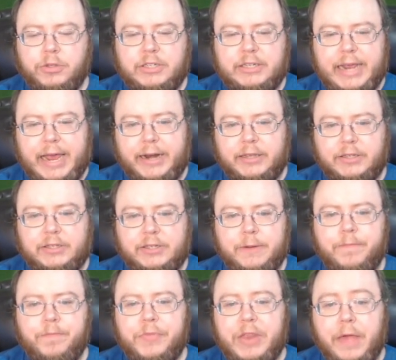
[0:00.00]
status,
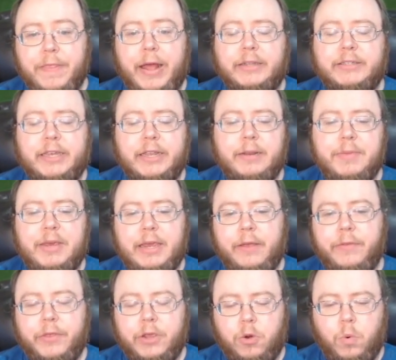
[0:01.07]
and that's going to be
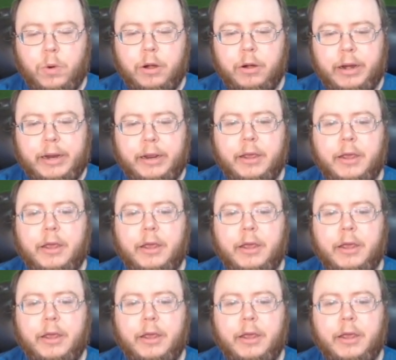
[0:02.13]
in the query.